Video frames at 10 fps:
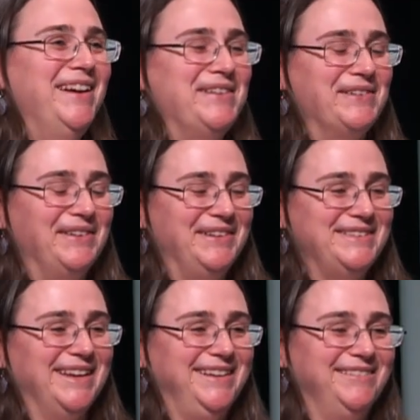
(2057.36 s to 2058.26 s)
or
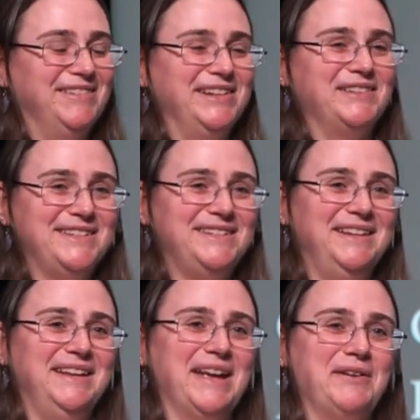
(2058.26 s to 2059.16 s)
is like wants to
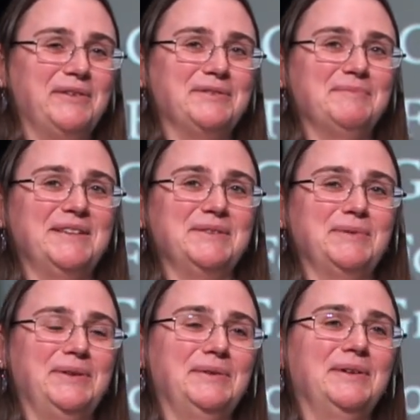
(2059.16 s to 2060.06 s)
geek out on some things
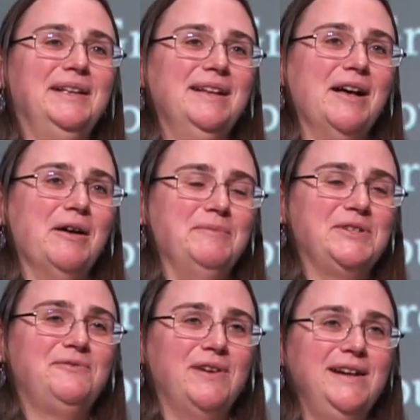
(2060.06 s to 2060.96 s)
with you.
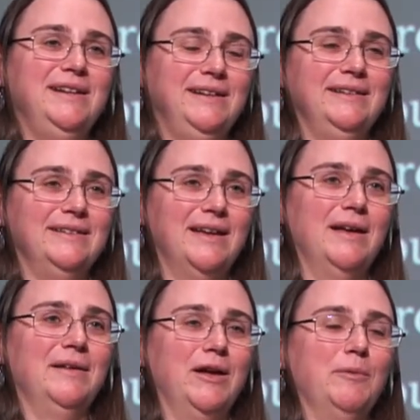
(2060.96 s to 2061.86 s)
Just finding
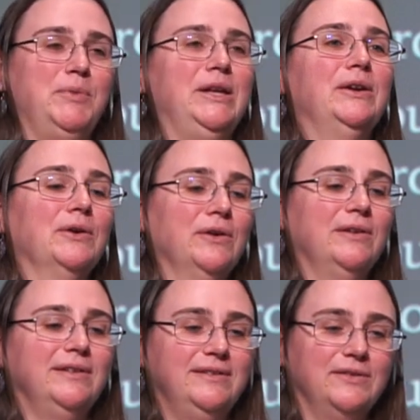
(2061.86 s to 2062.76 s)
a
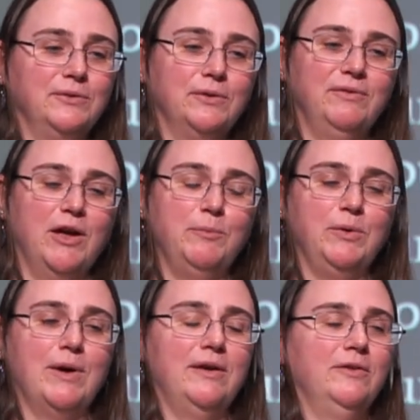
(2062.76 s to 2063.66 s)
peer to sort of help
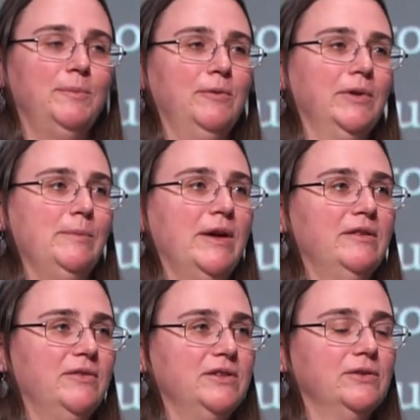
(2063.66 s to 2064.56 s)
you out has been really
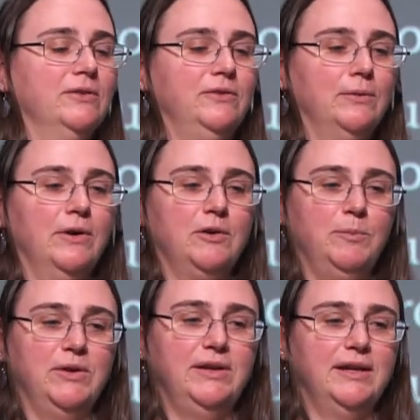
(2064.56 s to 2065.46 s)
beneficial to our
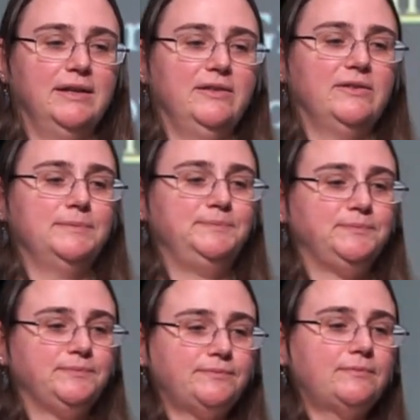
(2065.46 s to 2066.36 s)
community, at least.
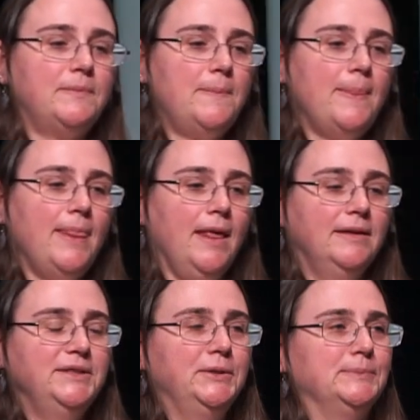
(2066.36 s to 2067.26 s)

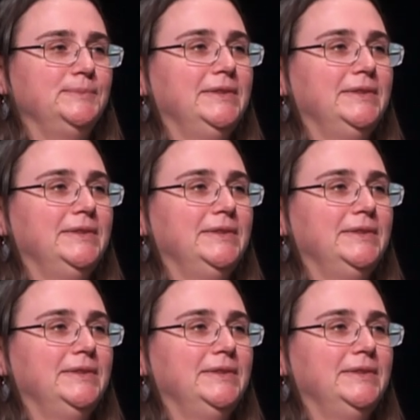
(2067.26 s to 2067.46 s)
So